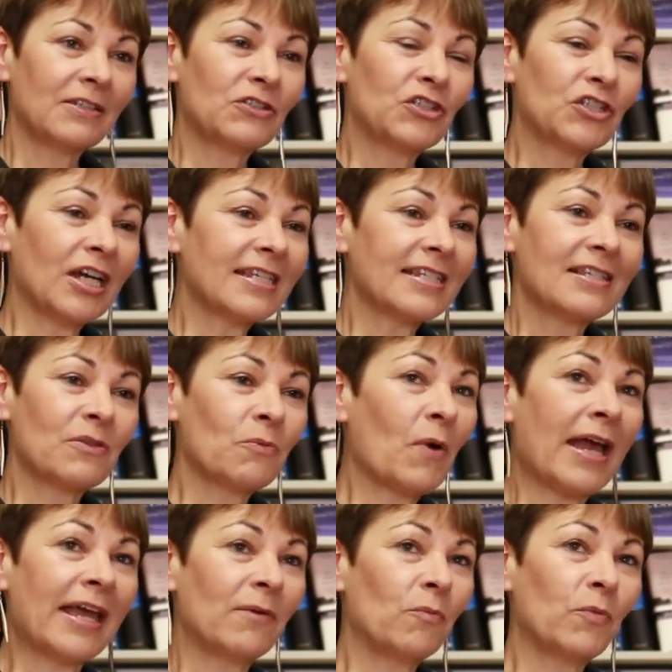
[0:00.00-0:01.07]
just the
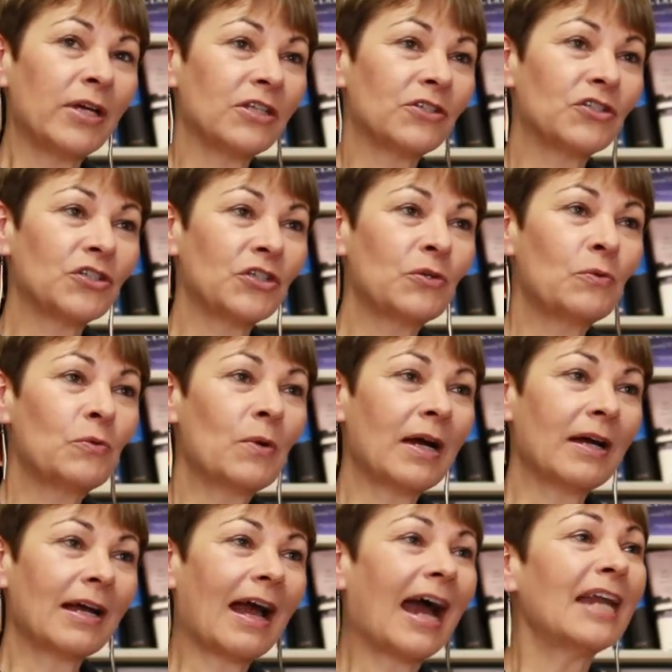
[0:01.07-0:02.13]
way in which you
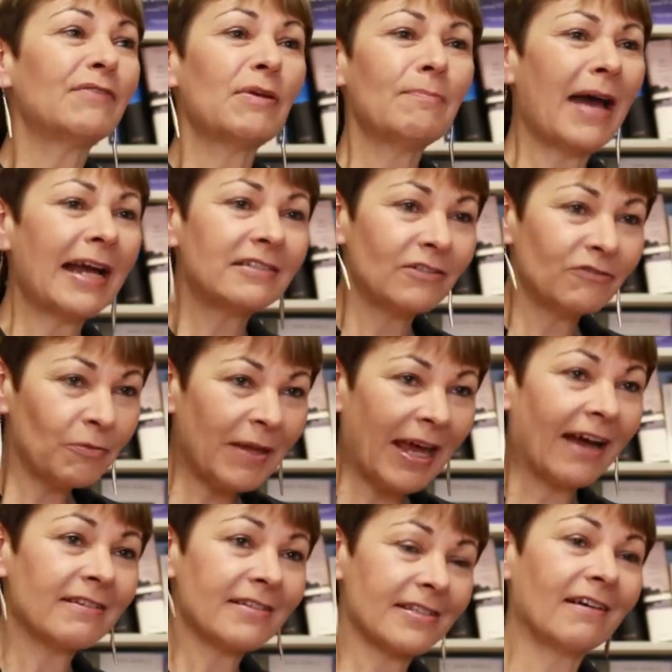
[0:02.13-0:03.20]
kind of imagine from
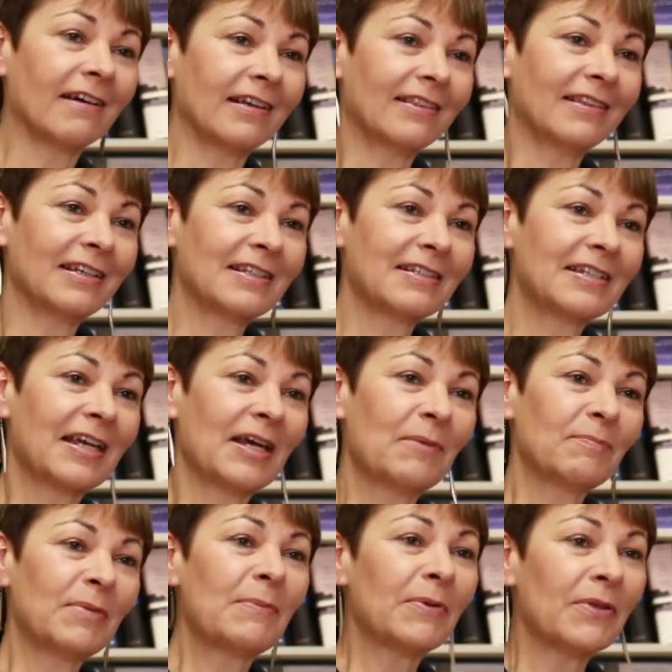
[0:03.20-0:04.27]
the outside that
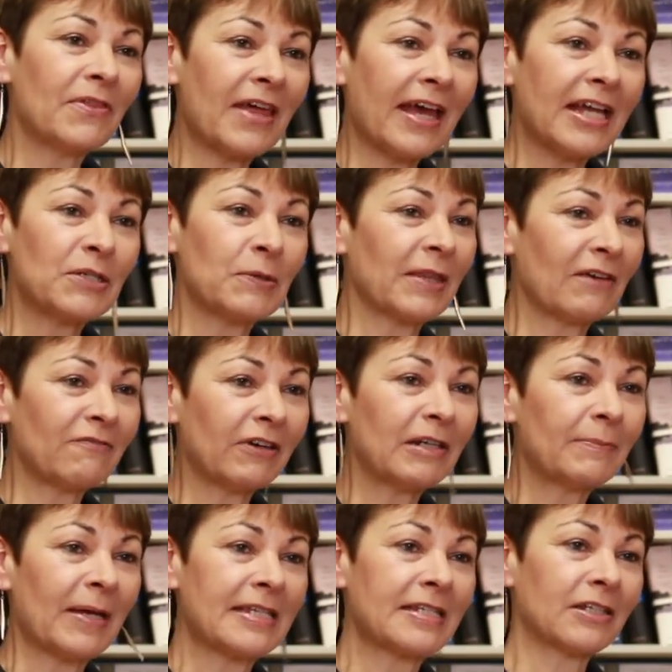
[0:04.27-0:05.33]
people are there doing their very
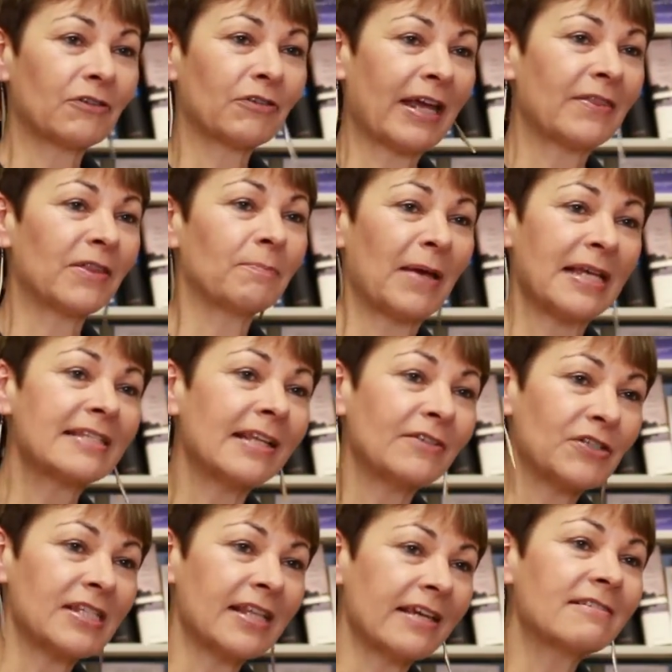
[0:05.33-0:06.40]
best to create the best
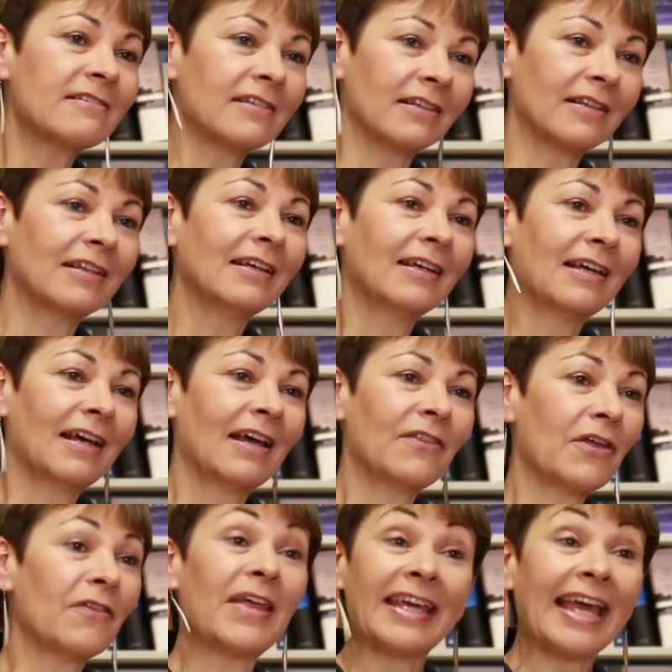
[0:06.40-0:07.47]
legislation
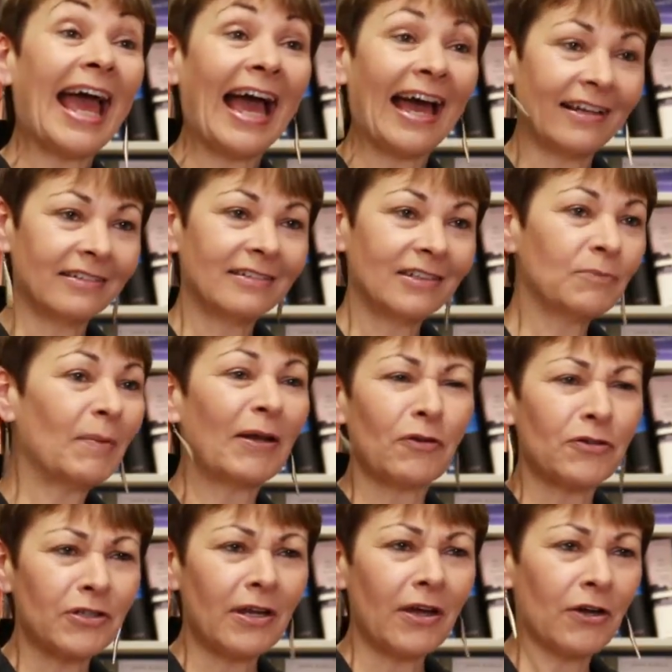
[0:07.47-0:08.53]
that they can. You might
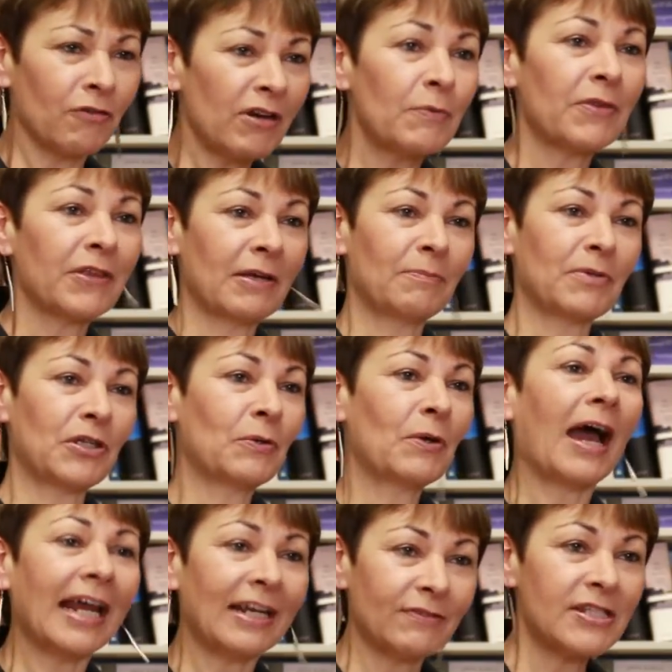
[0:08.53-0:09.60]
not agree with it, but you
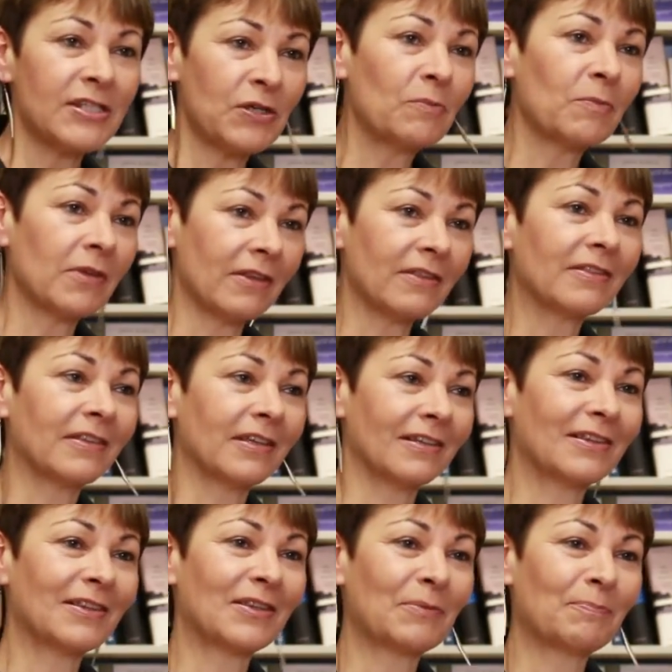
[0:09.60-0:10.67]
kind of assume that
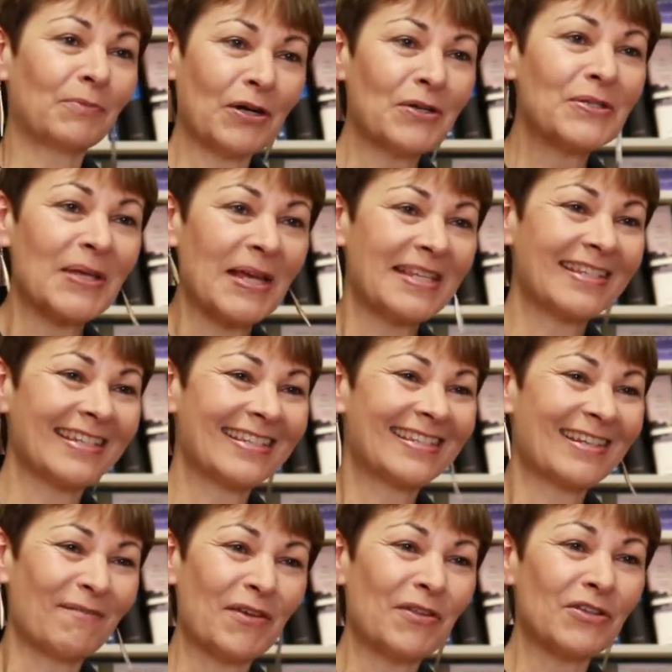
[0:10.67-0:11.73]
the process is
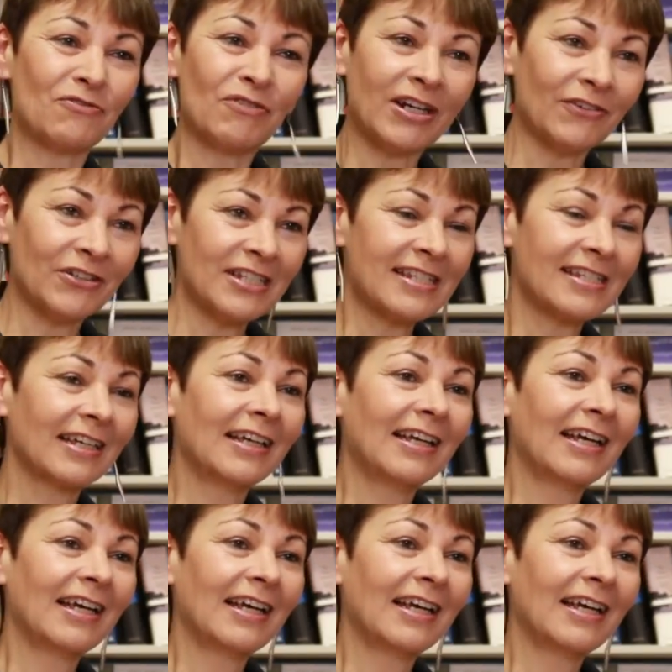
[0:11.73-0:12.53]
something that's rigorous.